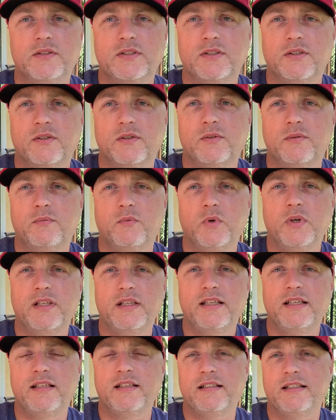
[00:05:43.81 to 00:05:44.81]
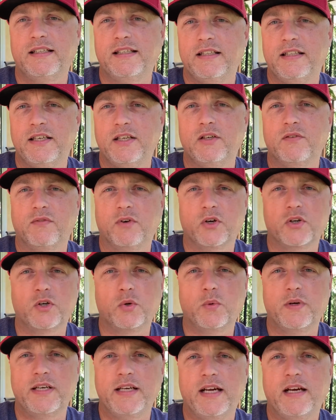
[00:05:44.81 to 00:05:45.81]
So really the
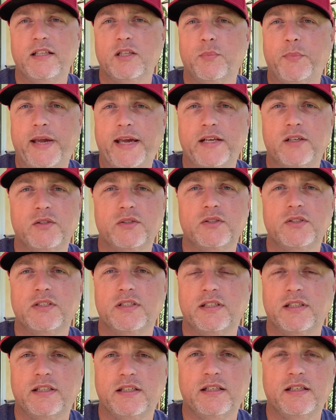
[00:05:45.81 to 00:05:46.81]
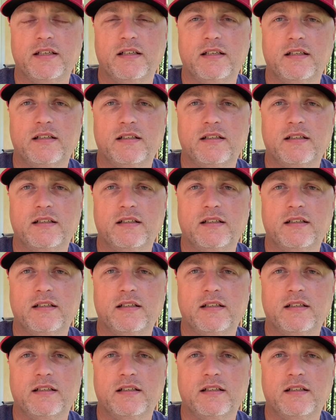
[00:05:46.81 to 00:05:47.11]
inverter went down, the panels, the